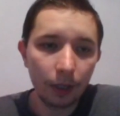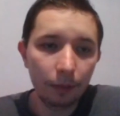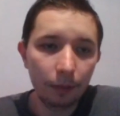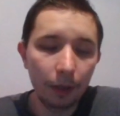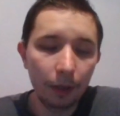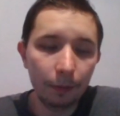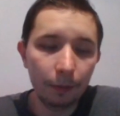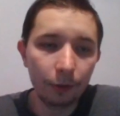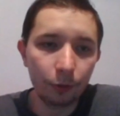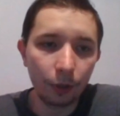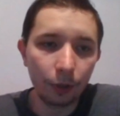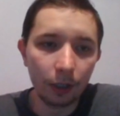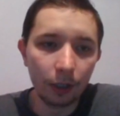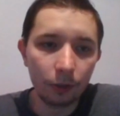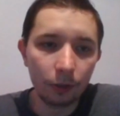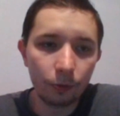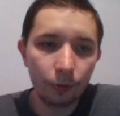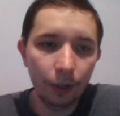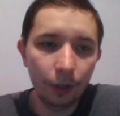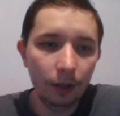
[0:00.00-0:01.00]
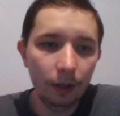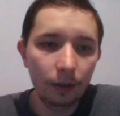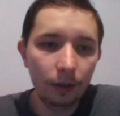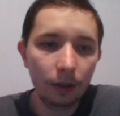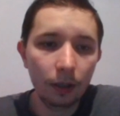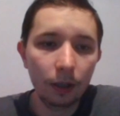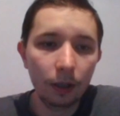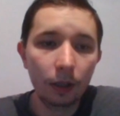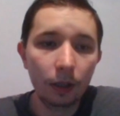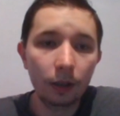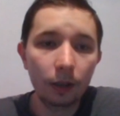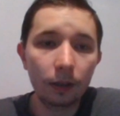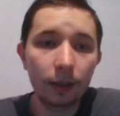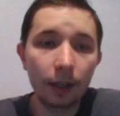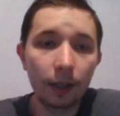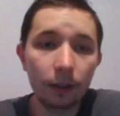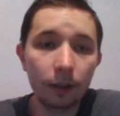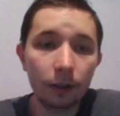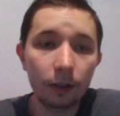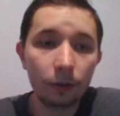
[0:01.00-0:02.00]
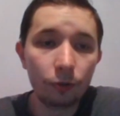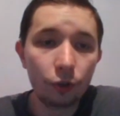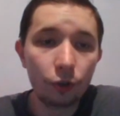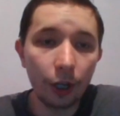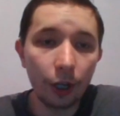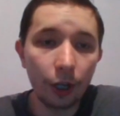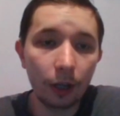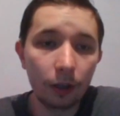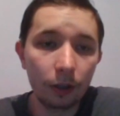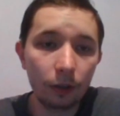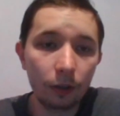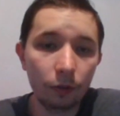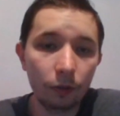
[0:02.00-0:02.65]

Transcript: maybe rook e3, then check